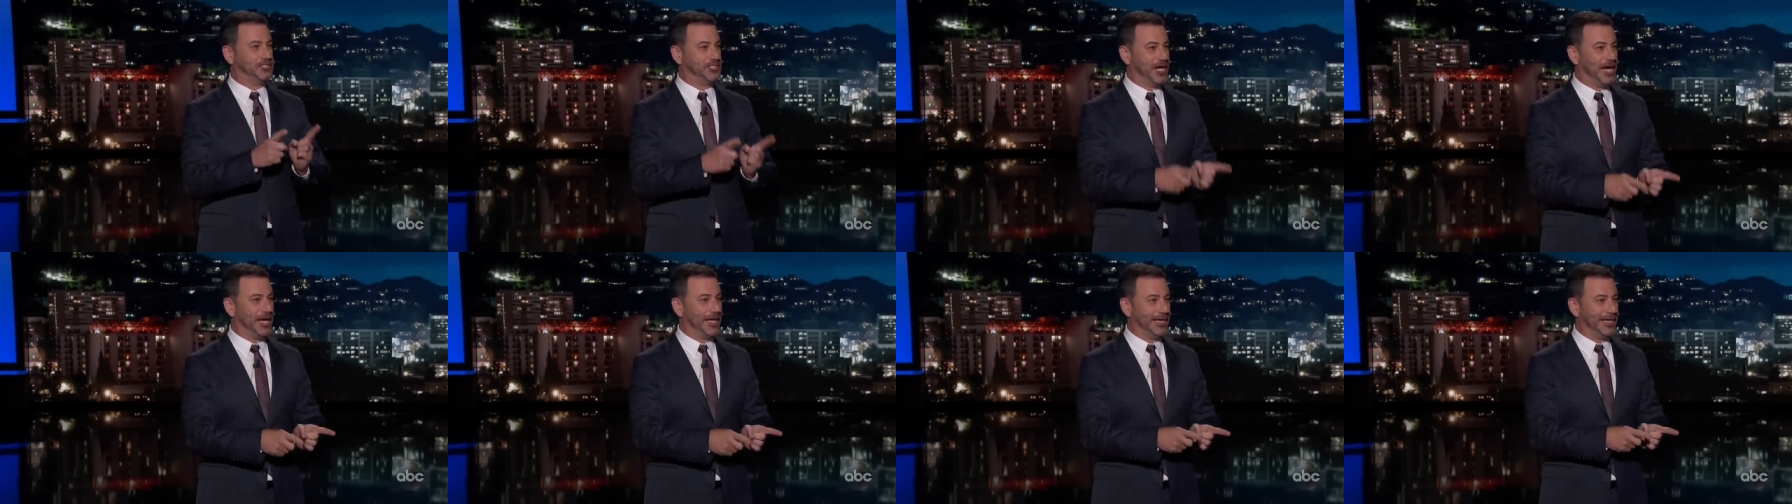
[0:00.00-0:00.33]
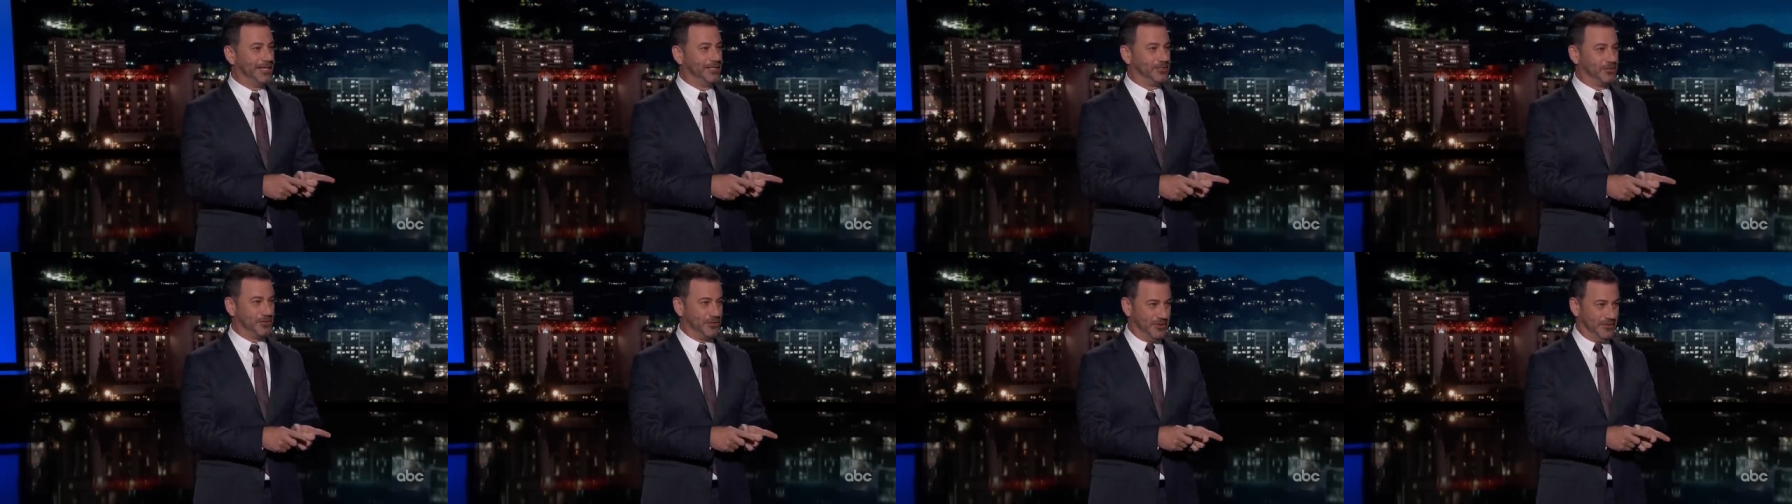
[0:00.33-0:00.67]

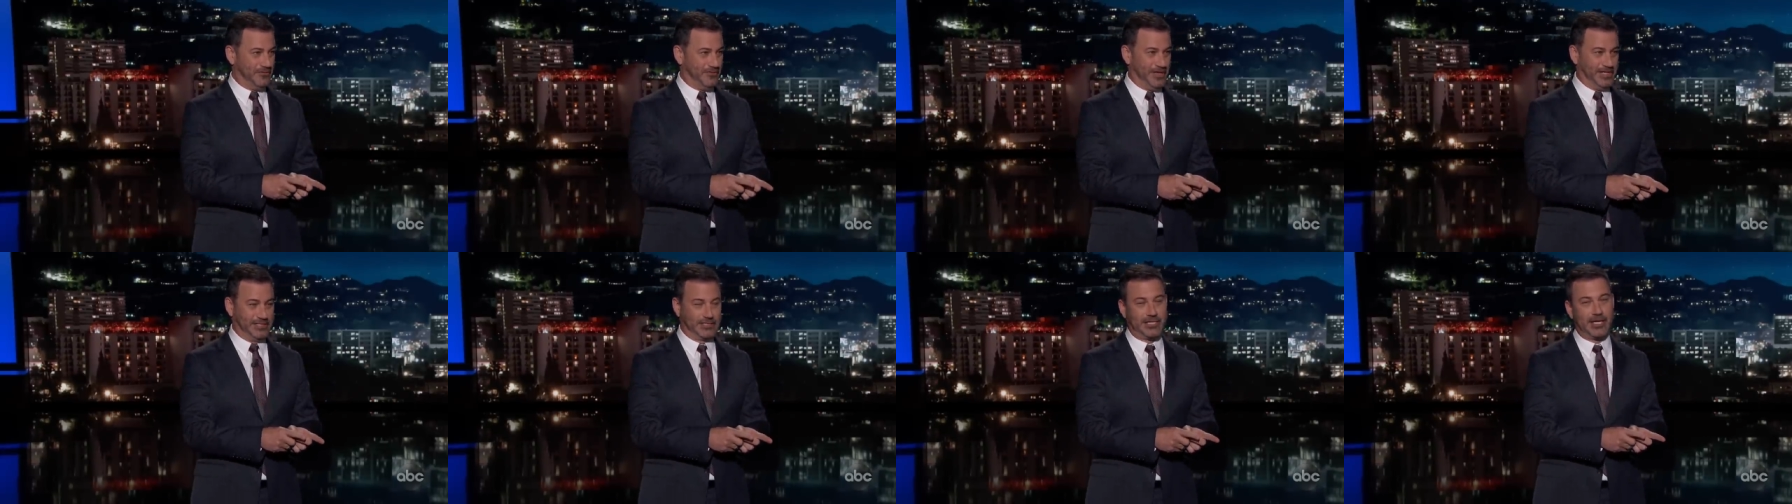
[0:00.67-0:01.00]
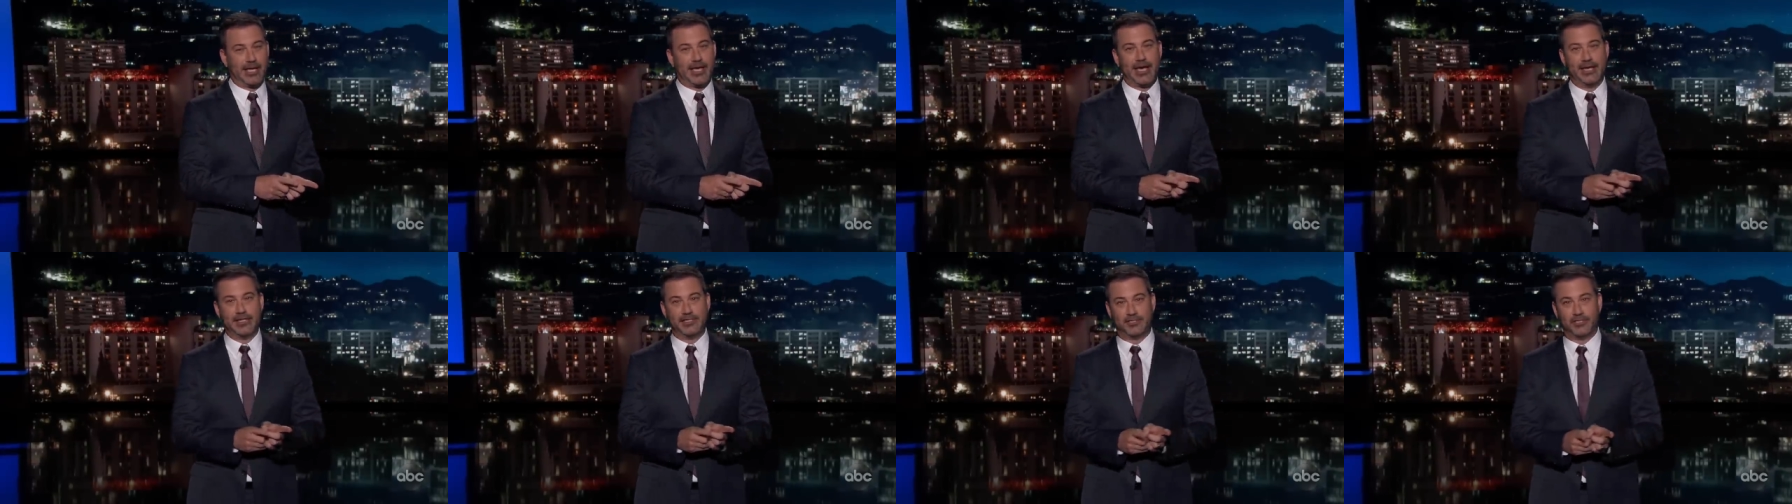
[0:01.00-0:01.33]
China to
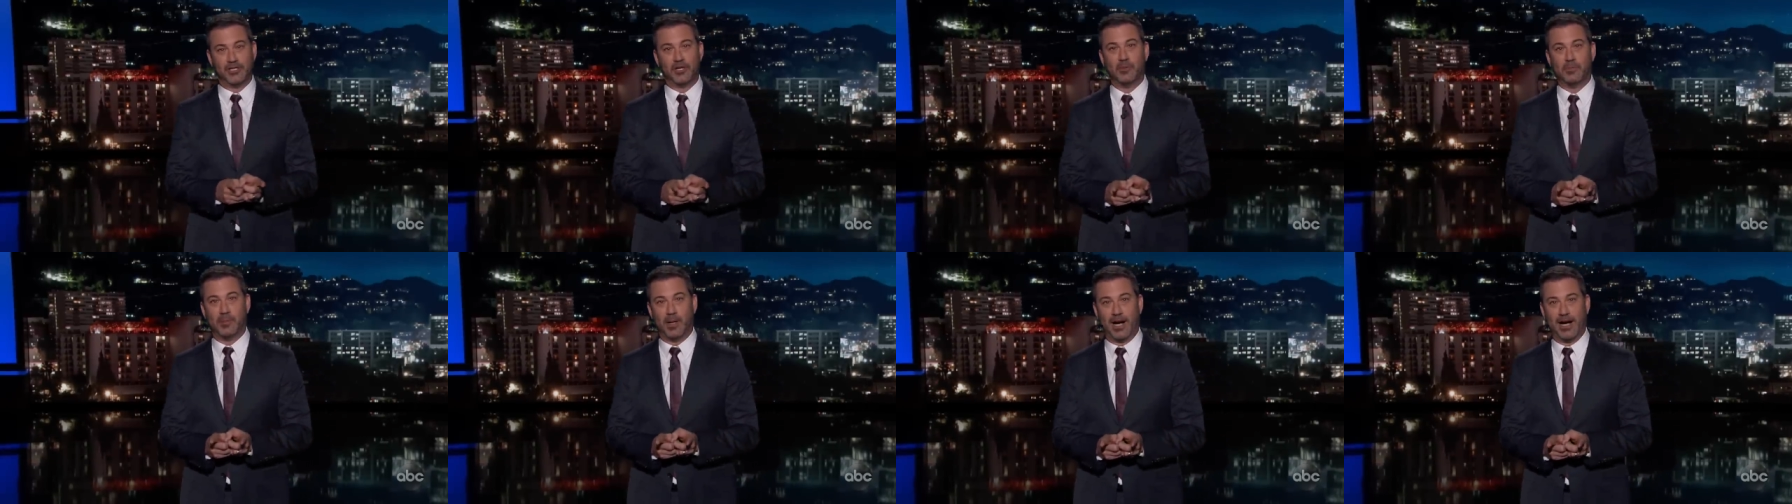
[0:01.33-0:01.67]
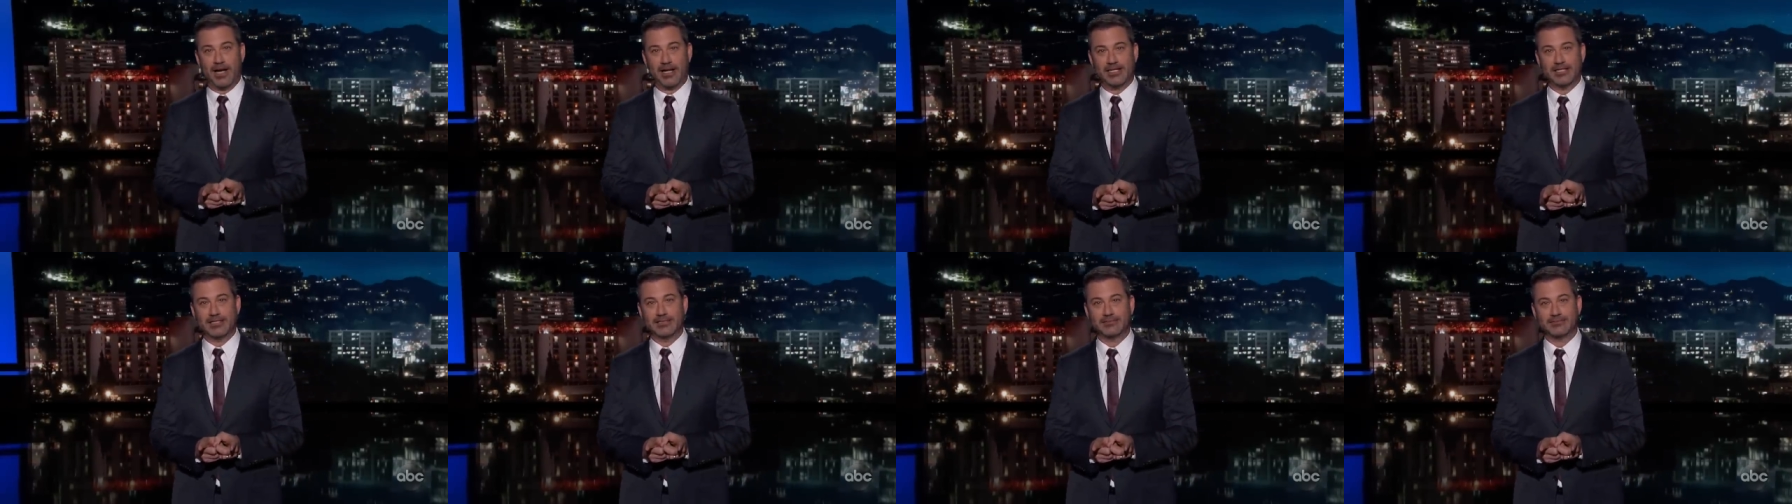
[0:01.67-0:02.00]
investigate Joe
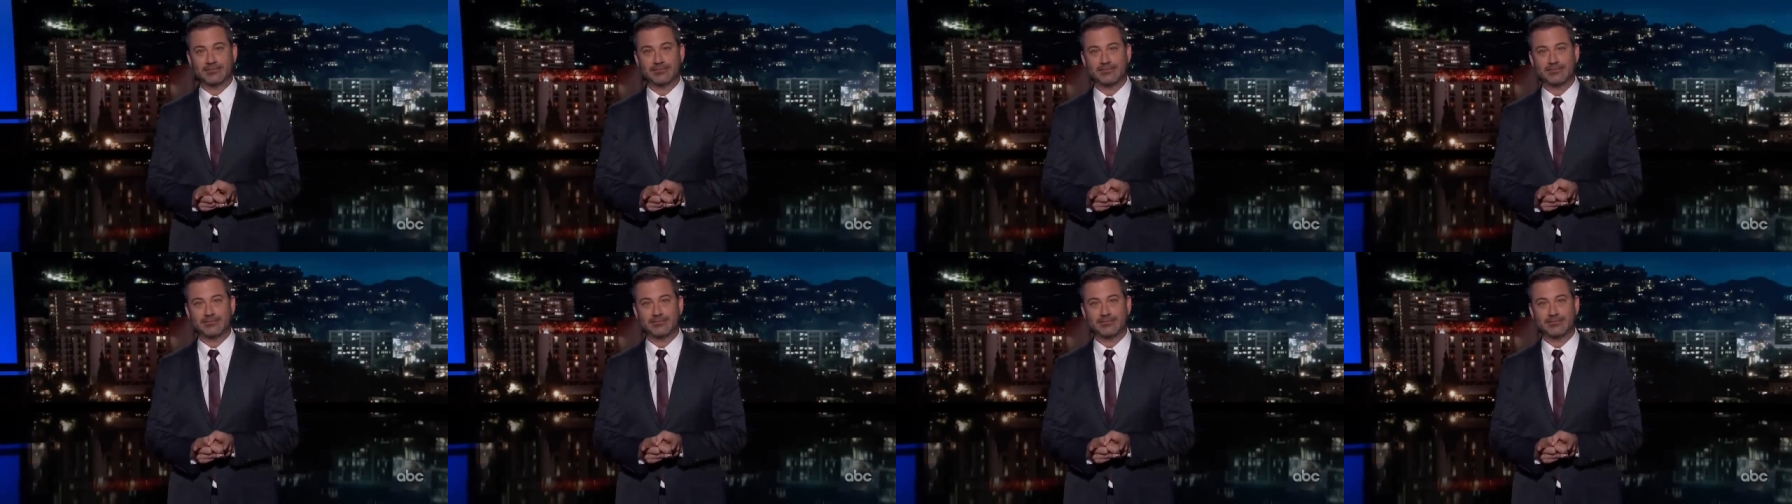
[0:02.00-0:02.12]
Biden.